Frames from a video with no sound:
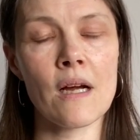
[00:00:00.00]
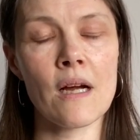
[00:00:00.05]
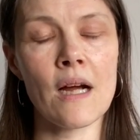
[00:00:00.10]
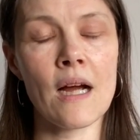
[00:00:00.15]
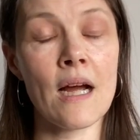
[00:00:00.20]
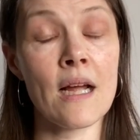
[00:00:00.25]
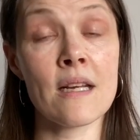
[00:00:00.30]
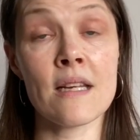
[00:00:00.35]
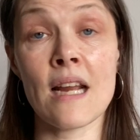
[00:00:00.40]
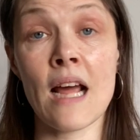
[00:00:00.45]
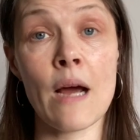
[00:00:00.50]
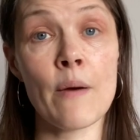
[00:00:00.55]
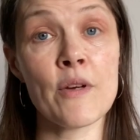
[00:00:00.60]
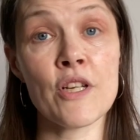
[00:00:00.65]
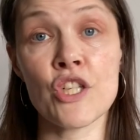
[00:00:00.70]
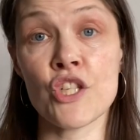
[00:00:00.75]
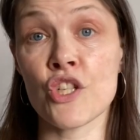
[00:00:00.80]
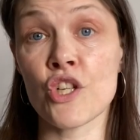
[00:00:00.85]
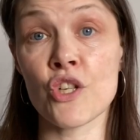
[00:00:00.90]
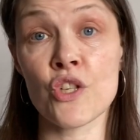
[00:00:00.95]
now
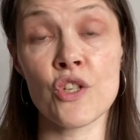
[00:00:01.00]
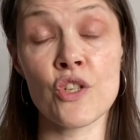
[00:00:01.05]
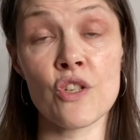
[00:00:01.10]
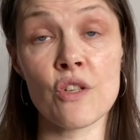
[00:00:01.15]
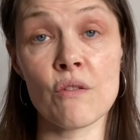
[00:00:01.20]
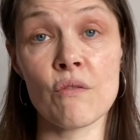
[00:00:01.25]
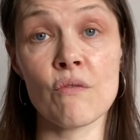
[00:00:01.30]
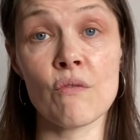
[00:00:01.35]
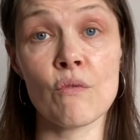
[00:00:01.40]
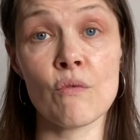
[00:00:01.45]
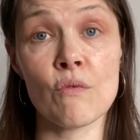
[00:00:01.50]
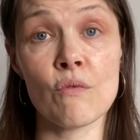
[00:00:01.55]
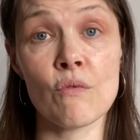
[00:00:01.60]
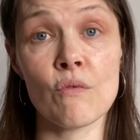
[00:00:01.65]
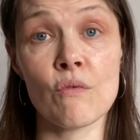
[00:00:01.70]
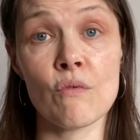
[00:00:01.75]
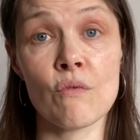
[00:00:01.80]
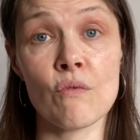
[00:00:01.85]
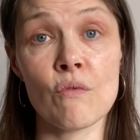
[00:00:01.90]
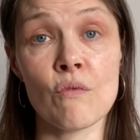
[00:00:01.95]
it's just
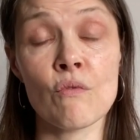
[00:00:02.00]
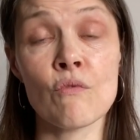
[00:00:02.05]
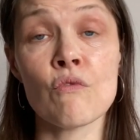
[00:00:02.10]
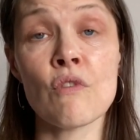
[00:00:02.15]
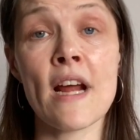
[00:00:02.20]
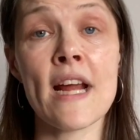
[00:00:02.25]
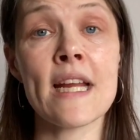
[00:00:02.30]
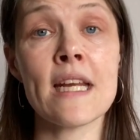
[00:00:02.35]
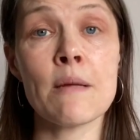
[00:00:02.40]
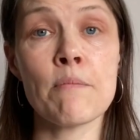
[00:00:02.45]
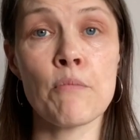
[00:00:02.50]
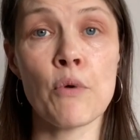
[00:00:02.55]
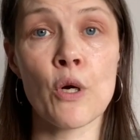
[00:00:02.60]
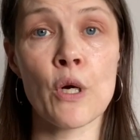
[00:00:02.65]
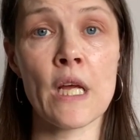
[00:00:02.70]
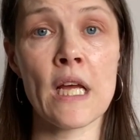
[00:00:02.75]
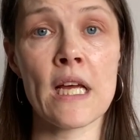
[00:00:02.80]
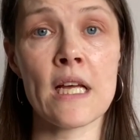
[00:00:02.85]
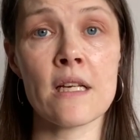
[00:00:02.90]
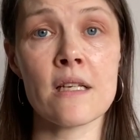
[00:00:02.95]
raining
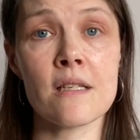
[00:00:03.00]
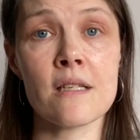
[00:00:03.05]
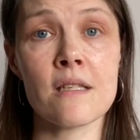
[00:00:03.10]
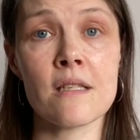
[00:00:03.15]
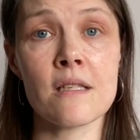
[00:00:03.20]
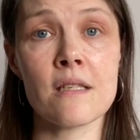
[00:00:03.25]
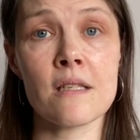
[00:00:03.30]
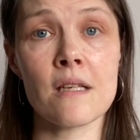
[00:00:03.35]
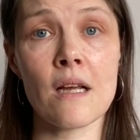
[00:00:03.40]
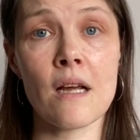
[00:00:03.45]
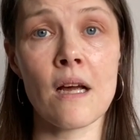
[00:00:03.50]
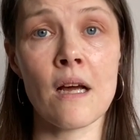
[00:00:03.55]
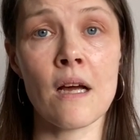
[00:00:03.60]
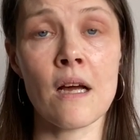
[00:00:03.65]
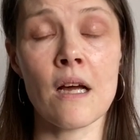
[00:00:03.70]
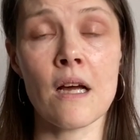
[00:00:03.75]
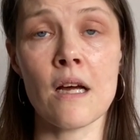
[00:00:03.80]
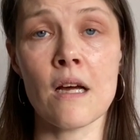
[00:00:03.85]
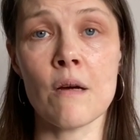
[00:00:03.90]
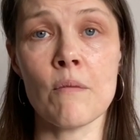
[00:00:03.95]
buckets,
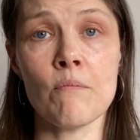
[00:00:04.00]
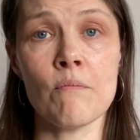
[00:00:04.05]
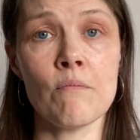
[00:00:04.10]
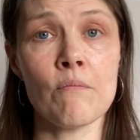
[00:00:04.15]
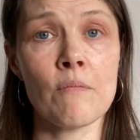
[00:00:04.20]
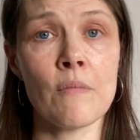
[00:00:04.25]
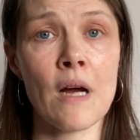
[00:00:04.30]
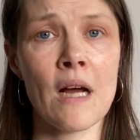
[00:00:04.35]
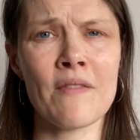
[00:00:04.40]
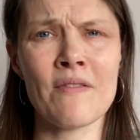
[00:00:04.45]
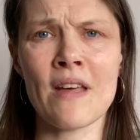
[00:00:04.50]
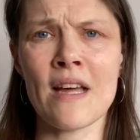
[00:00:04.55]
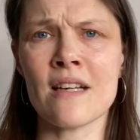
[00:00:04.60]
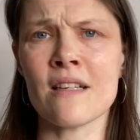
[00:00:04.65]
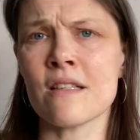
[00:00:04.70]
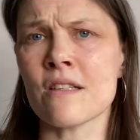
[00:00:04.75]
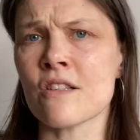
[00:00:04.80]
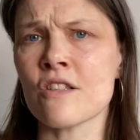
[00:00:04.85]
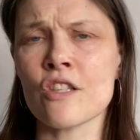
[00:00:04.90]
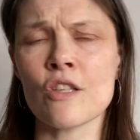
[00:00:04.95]
and
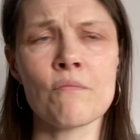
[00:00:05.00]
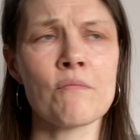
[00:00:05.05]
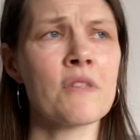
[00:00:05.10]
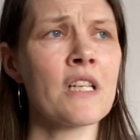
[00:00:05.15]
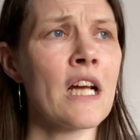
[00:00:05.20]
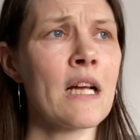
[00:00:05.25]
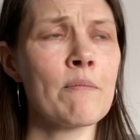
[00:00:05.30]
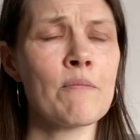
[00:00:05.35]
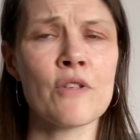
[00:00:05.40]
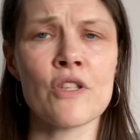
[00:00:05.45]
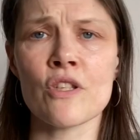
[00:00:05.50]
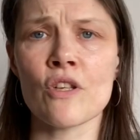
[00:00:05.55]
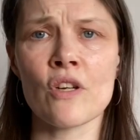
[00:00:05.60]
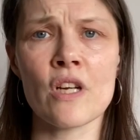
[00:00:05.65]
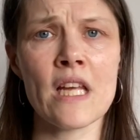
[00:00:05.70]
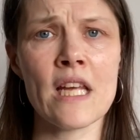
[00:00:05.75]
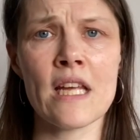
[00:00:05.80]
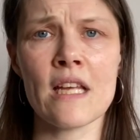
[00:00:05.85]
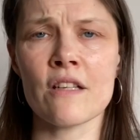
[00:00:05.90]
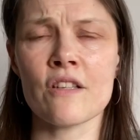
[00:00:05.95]
then sometimes
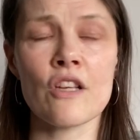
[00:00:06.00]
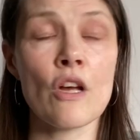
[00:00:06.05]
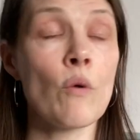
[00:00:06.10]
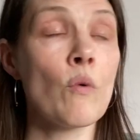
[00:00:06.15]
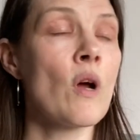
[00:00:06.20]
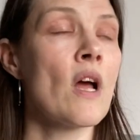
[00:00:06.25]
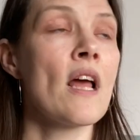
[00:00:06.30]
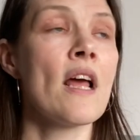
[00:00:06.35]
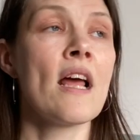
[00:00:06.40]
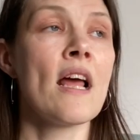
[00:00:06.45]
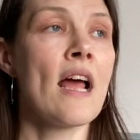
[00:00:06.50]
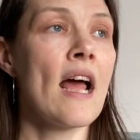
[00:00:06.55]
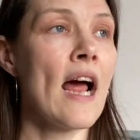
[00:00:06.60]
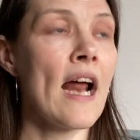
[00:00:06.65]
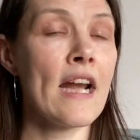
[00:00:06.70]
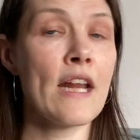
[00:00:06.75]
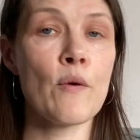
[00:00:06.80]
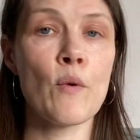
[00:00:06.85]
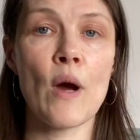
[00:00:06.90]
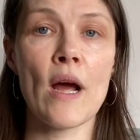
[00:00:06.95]
sunny. So
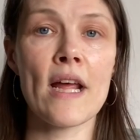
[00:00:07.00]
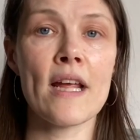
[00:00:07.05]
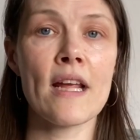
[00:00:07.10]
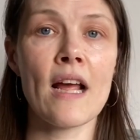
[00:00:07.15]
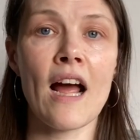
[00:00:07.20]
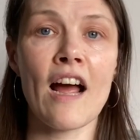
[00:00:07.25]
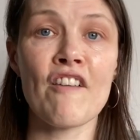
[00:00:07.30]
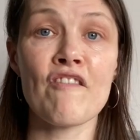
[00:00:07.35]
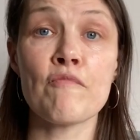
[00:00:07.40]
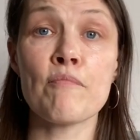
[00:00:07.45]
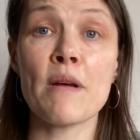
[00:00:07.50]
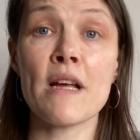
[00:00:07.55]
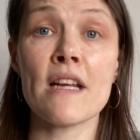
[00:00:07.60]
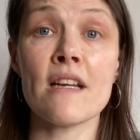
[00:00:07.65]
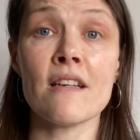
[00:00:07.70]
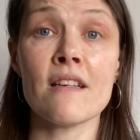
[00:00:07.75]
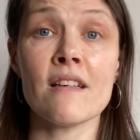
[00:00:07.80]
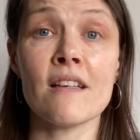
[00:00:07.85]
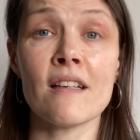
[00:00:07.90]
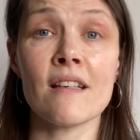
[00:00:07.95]
anyway, I've
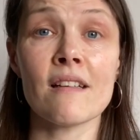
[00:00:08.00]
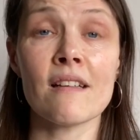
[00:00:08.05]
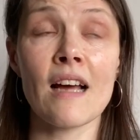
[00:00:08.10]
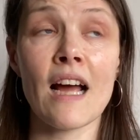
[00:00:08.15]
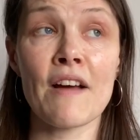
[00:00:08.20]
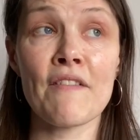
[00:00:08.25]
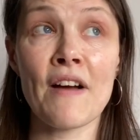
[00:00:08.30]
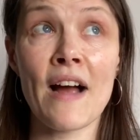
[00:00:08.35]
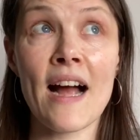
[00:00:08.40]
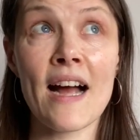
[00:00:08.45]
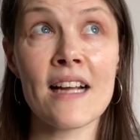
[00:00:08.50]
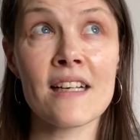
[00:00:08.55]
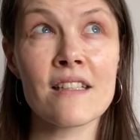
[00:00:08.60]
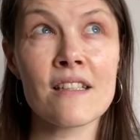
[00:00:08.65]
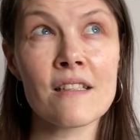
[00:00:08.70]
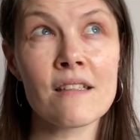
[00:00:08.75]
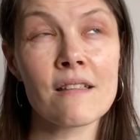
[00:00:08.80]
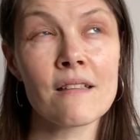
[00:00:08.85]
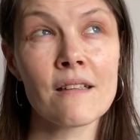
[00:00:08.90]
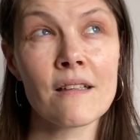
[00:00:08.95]
had
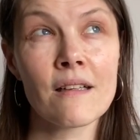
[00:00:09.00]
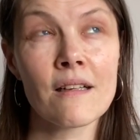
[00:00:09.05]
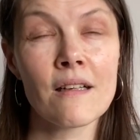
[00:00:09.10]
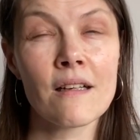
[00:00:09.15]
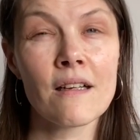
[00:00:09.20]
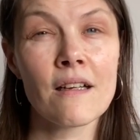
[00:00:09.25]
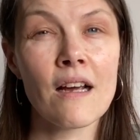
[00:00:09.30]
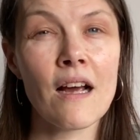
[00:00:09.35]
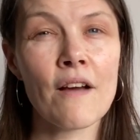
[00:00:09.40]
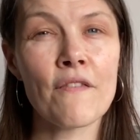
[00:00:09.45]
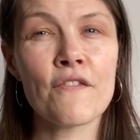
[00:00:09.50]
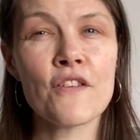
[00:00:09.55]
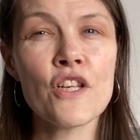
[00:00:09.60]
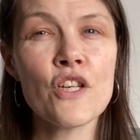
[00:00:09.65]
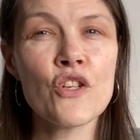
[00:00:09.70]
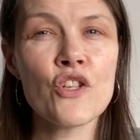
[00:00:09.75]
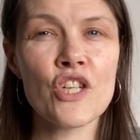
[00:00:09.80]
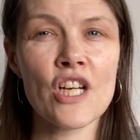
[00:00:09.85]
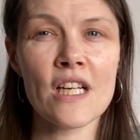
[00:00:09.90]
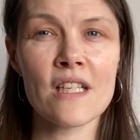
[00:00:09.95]
a few
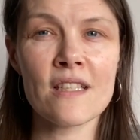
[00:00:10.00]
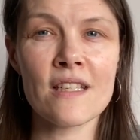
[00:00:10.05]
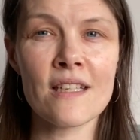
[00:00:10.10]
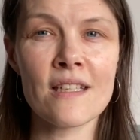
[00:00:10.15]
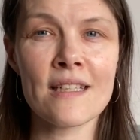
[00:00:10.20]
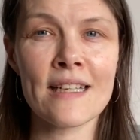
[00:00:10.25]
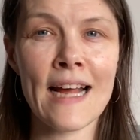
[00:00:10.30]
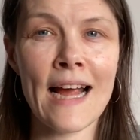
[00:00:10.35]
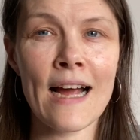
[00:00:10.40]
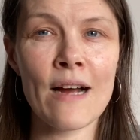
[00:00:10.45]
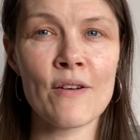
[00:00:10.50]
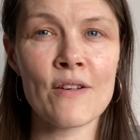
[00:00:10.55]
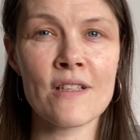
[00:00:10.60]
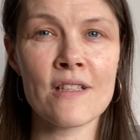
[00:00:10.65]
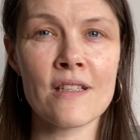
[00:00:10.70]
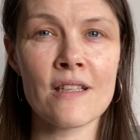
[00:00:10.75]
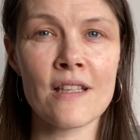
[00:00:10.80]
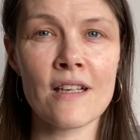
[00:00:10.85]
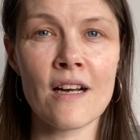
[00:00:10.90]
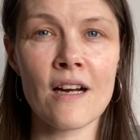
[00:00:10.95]
chances to get out
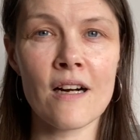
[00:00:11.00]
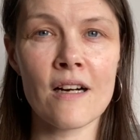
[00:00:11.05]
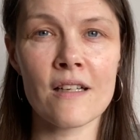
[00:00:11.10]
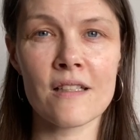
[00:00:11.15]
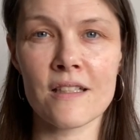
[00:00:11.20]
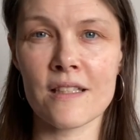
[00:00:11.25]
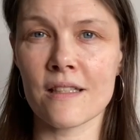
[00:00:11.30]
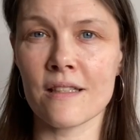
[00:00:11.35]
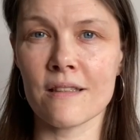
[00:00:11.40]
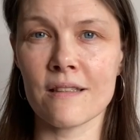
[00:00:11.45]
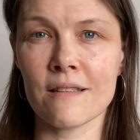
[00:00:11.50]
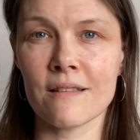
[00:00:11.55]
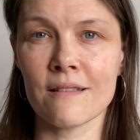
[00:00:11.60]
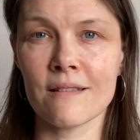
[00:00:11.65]
into the garden,